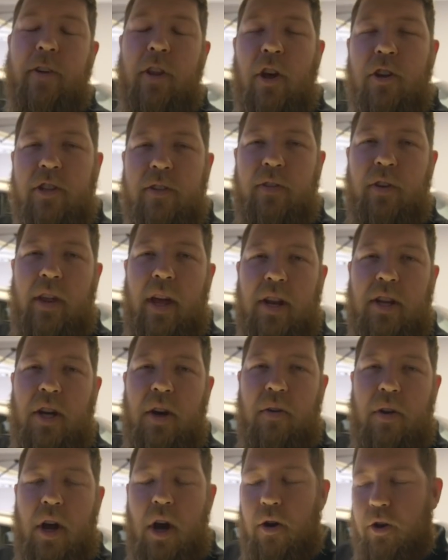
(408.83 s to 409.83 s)
For those of you that
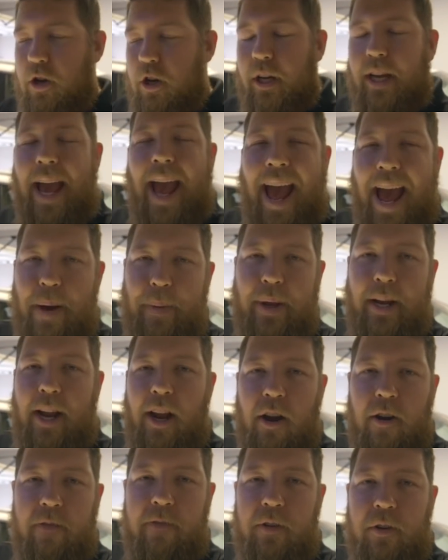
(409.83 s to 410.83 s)
don't know, your cabin
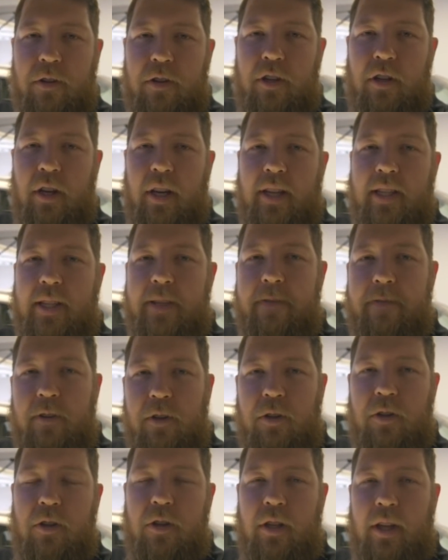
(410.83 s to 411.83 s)
air filter is the
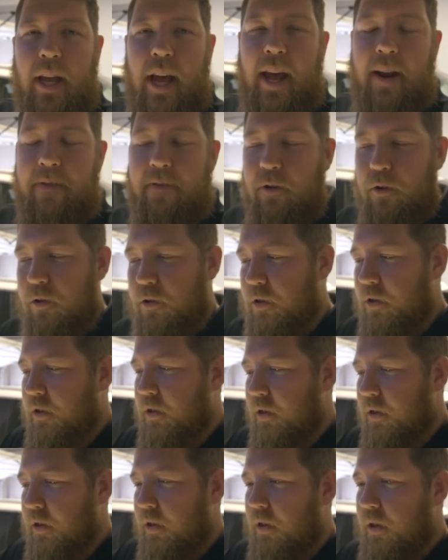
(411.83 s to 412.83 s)
filter that
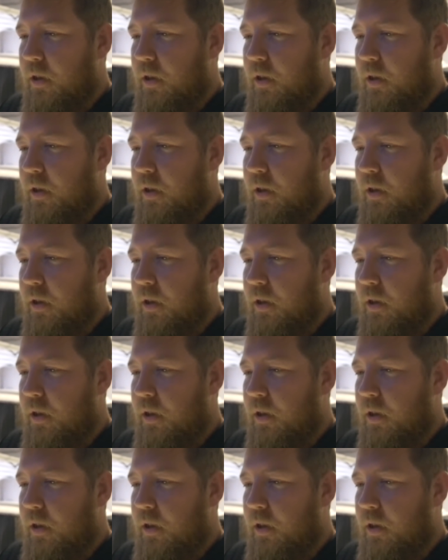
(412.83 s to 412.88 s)
filters.